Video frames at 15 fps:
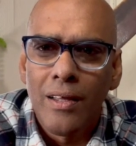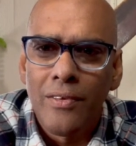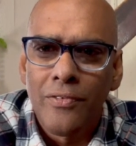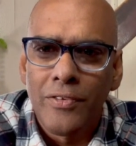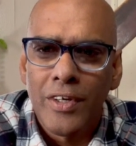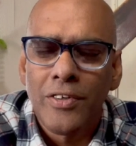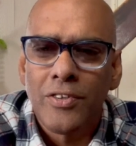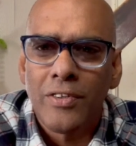
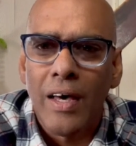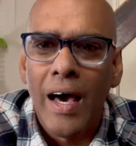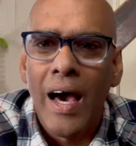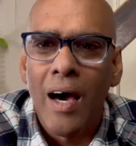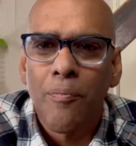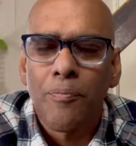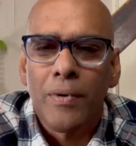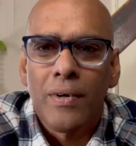this
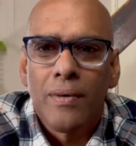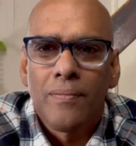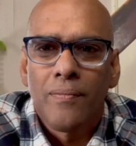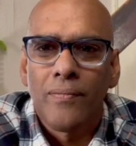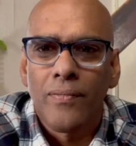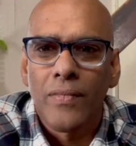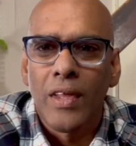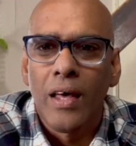app
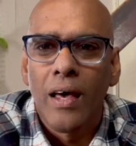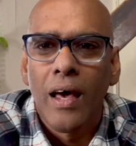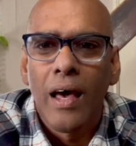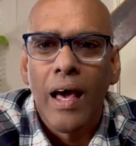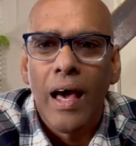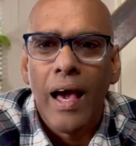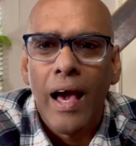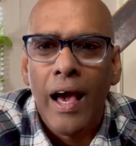
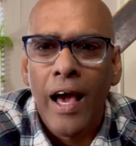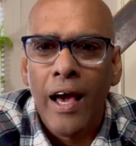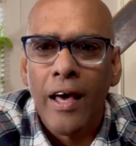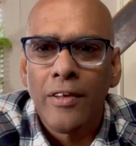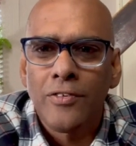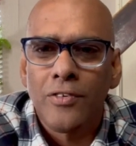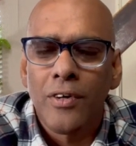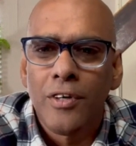
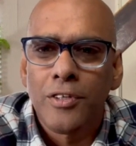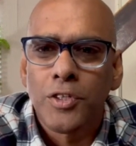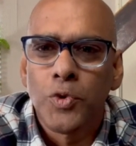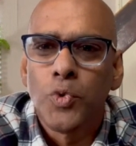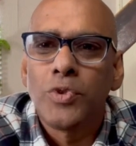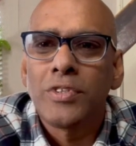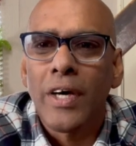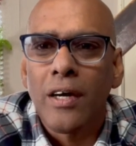has 2
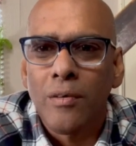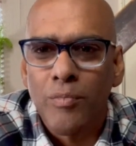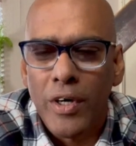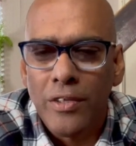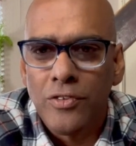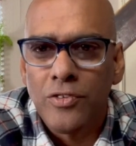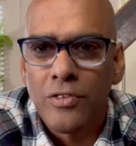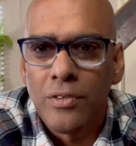
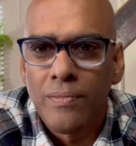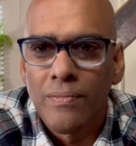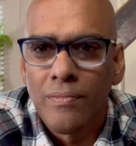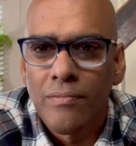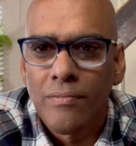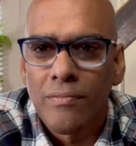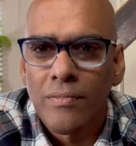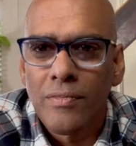segments
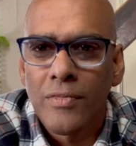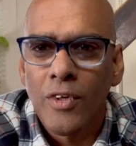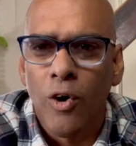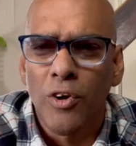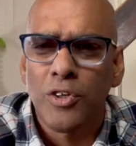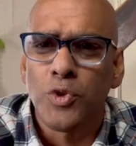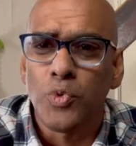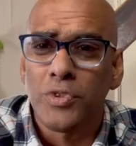or
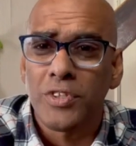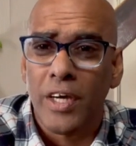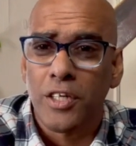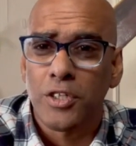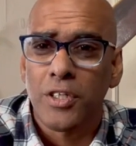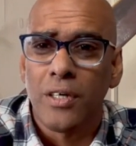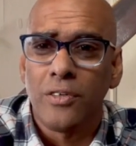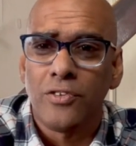2
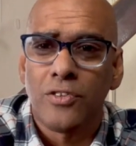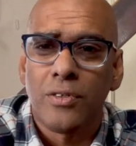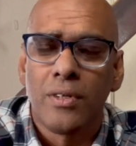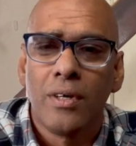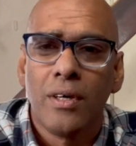sections.